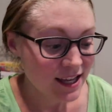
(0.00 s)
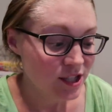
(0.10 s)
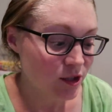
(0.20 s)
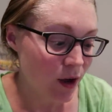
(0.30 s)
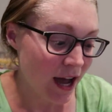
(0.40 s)

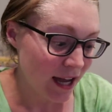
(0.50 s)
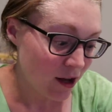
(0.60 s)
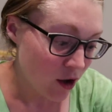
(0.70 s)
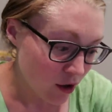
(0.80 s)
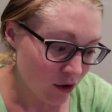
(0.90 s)
So I
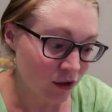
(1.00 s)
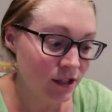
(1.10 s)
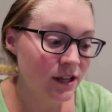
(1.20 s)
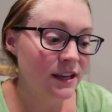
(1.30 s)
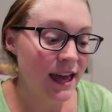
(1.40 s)

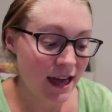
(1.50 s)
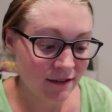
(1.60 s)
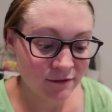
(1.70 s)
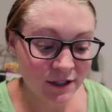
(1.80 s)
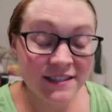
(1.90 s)
called
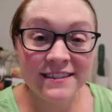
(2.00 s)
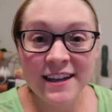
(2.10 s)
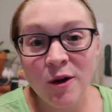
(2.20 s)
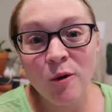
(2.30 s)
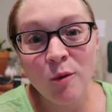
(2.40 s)
every
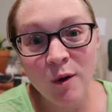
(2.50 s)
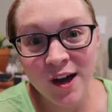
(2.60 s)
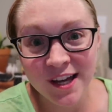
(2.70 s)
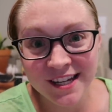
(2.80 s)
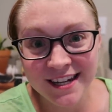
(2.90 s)
single
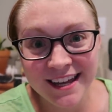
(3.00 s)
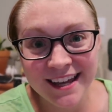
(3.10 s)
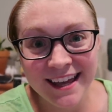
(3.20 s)
one